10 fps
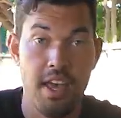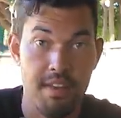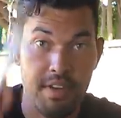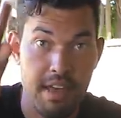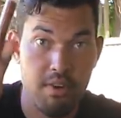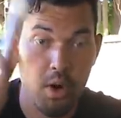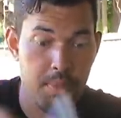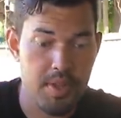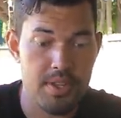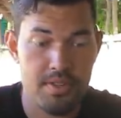And if I ever
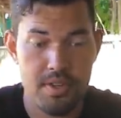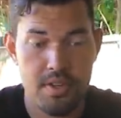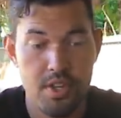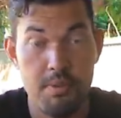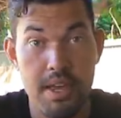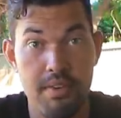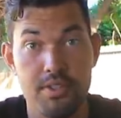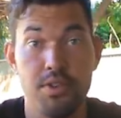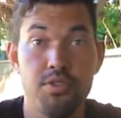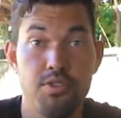open this, you may have
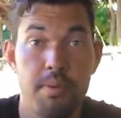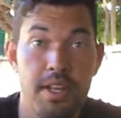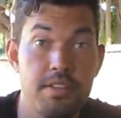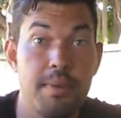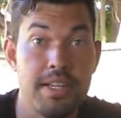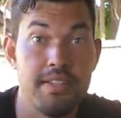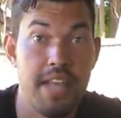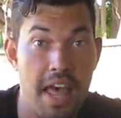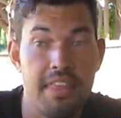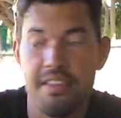also contributed to my
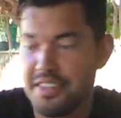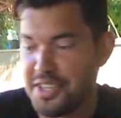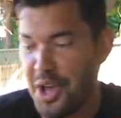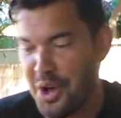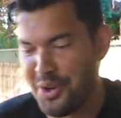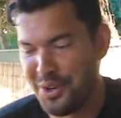death. So